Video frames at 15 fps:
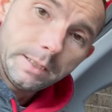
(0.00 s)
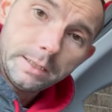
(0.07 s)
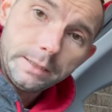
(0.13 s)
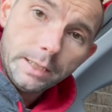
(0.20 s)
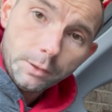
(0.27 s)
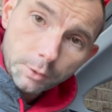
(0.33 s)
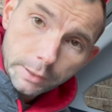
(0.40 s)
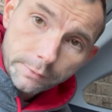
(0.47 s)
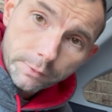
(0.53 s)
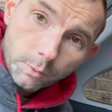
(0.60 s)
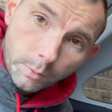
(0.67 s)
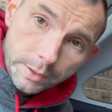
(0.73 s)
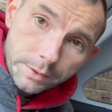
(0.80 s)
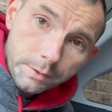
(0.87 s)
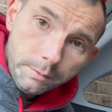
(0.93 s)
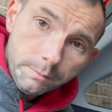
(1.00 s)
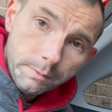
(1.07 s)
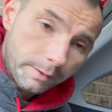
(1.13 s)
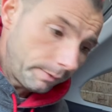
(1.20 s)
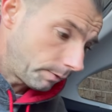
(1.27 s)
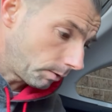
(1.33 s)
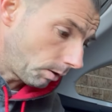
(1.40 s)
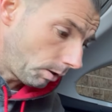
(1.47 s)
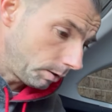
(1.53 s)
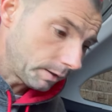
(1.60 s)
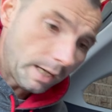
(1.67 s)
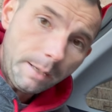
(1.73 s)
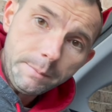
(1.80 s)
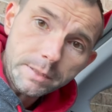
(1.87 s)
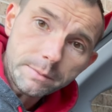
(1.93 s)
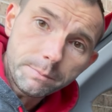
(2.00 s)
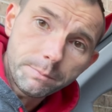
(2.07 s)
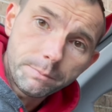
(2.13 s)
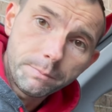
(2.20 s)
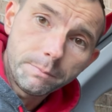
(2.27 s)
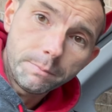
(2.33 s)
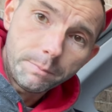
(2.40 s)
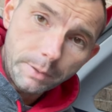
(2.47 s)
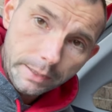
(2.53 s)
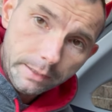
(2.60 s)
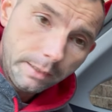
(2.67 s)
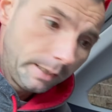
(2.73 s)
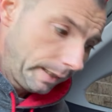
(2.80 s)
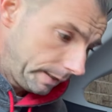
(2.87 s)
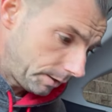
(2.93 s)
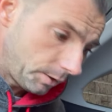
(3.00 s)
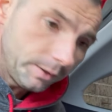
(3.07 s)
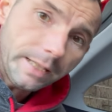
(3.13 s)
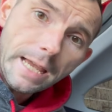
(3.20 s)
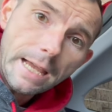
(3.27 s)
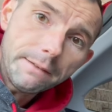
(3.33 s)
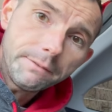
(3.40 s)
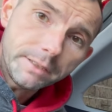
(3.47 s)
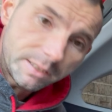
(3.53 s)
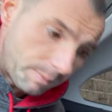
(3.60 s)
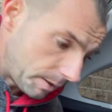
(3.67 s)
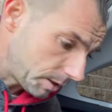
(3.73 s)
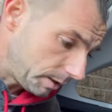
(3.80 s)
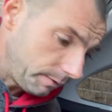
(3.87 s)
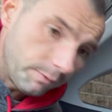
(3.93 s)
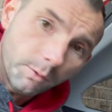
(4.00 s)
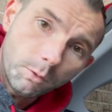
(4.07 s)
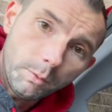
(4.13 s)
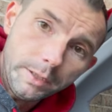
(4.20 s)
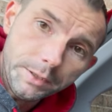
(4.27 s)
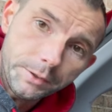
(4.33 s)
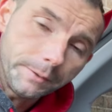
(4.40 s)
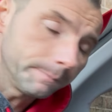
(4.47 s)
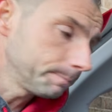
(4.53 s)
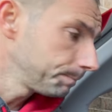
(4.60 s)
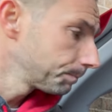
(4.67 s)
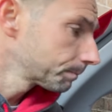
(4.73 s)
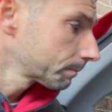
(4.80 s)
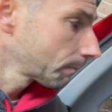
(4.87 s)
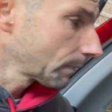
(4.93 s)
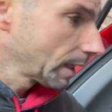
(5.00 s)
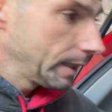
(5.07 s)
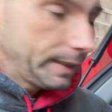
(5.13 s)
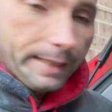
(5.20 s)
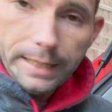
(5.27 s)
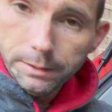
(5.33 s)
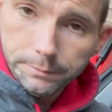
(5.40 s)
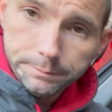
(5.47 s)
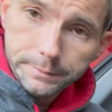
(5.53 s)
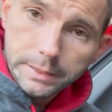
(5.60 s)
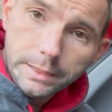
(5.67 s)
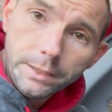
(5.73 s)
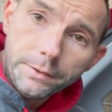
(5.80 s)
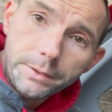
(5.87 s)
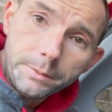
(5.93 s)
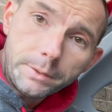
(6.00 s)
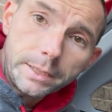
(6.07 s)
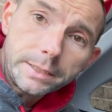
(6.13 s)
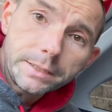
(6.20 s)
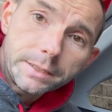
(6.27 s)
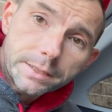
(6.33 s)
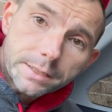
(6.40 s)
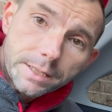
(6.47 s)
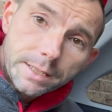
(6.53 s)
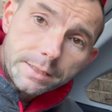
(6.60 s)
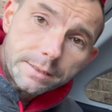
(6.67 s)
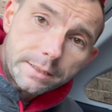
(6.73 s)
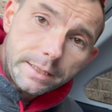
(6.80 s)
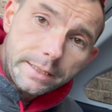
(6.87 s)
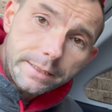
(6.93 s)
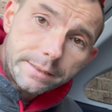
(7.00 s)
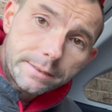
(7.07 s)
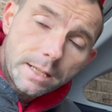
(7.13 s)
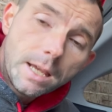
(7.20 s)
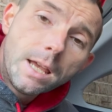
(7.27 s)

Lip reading: Not only for winter, for all times, but it's good to have especially for winter. Now, another thing I'd like to discuss is